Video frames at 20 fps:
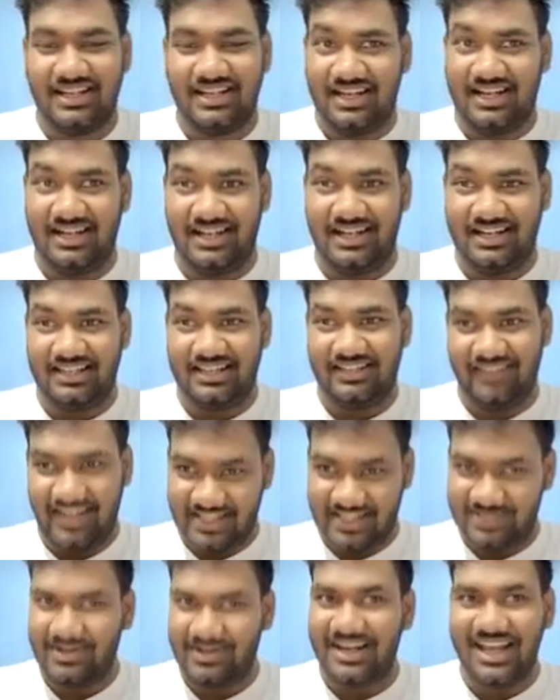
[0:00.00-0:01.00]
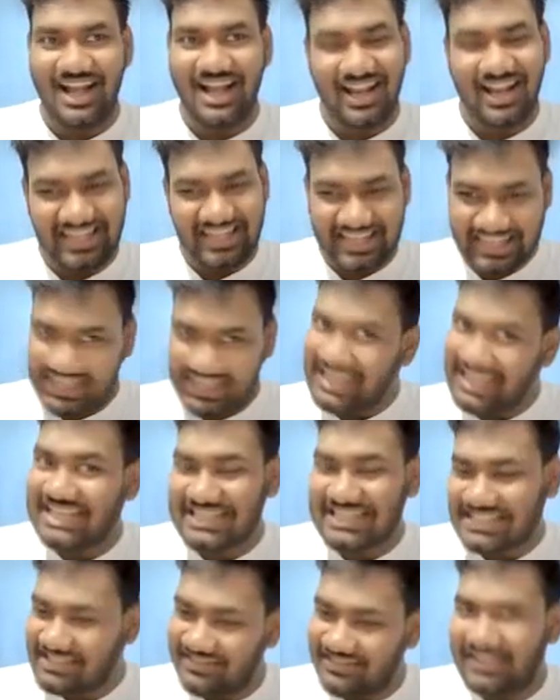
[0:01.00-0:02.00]
The ones who are targeting an A
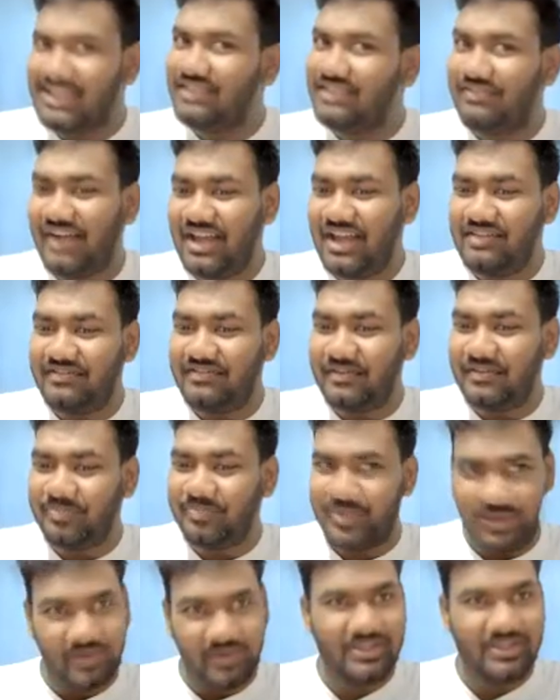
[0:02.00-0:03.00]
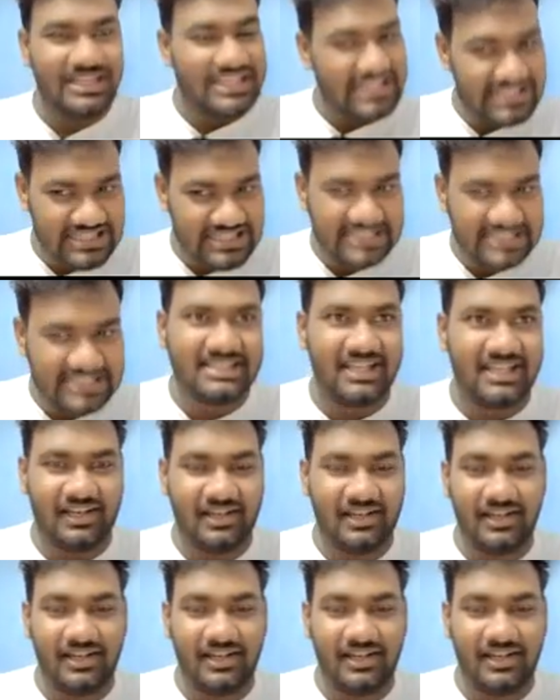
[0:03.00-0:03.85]
75, you know, the easiest thing.